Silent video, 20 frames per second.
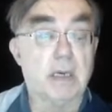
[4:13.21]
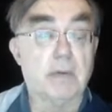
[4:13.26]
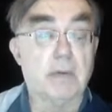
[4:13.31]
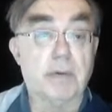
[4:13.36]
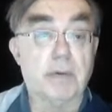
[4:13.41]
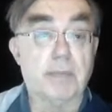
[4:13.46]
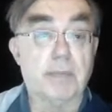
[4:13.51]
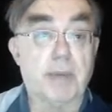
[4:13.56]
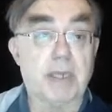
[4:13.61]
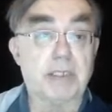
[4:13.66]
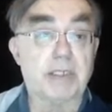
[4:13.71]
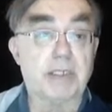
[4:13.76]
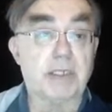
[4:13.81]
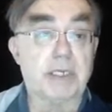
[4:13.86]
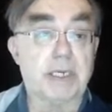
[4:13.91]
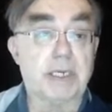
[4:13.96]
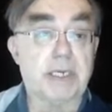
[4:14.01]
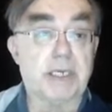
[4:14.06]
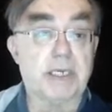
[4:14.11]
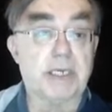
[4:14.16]
We mentioned
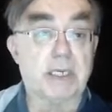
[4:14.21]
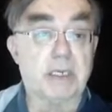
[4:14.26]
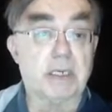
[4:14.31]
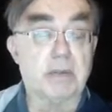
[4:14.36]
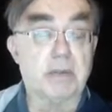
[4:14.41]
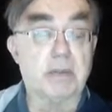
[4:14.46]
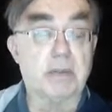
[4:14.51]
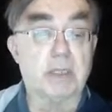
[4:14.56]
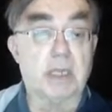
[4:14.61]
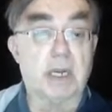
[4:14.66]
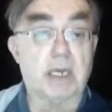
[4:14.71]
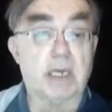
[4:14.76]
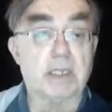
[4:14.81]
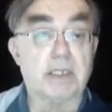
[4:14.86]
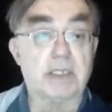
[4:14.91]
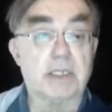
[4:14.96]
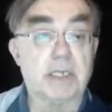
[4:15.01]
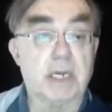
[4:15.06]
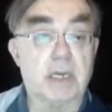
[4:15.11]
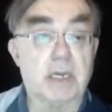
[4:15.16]
e
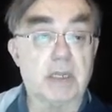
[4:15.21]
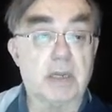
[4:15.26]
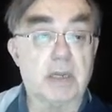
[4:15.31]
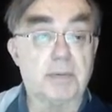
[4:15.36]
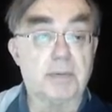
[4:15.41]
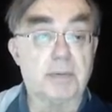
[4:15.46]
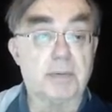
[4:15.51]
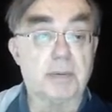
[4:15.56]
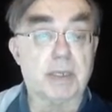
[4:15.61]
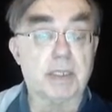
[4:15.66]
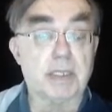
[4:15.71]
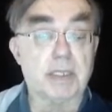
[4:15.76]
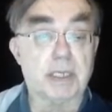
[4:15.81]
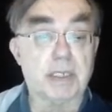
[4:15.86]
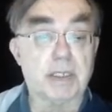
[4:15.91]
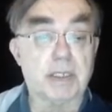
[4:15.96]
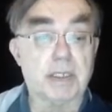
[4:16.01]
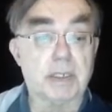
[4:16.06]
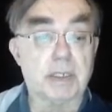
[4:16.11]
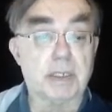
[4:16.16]
large-scale
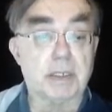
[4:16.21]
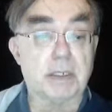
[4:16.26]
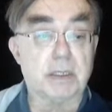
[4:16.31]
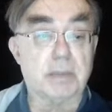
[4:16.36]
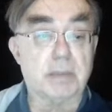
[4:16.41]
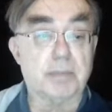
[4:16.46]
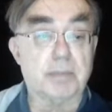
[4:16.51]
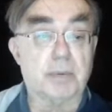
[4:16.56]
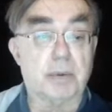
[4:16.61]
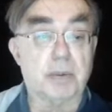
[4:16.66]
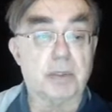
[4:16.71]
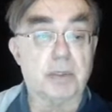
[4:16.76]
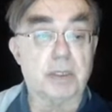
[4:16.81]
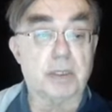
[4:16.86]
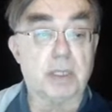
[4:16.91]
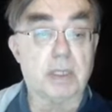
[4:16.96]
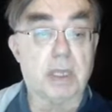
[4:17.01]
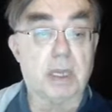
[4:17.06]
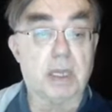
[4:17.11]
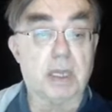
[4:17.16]
optimization as an
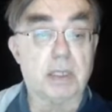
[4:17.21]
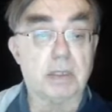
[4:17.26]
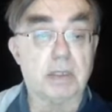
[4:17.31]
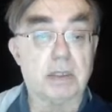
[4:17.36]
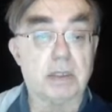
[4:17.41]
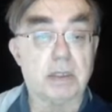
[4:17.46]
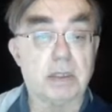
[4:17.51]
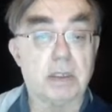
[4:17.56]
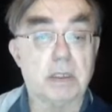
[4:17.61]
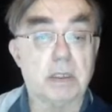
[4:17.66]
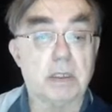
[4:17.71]
important class.